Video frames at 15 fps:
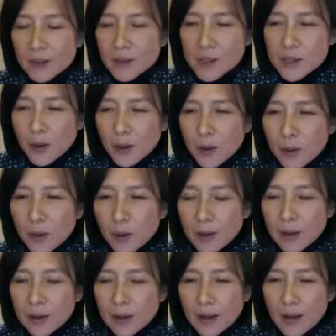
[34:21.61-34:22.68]

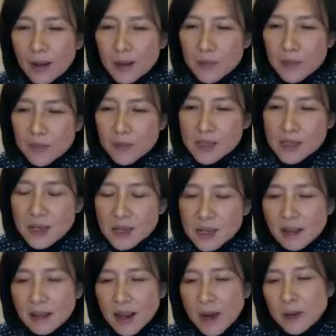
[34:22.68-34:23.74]
So this is
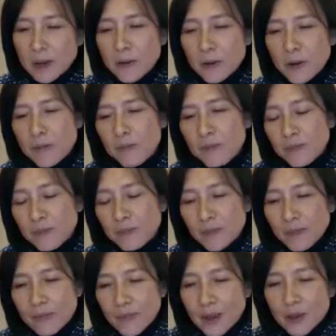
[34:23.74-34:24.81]
a diagram
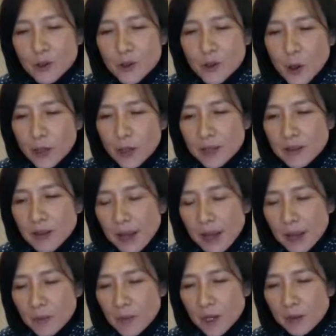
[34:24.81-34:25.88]
showing the
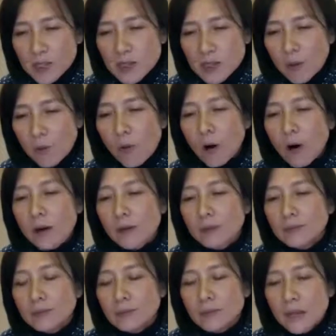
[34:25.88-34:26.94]
hay bale sound
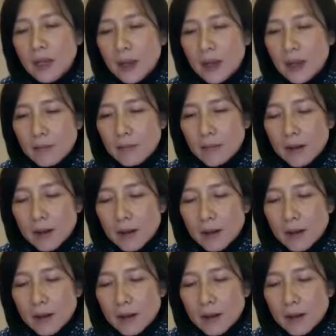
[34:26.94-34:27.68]
wall, and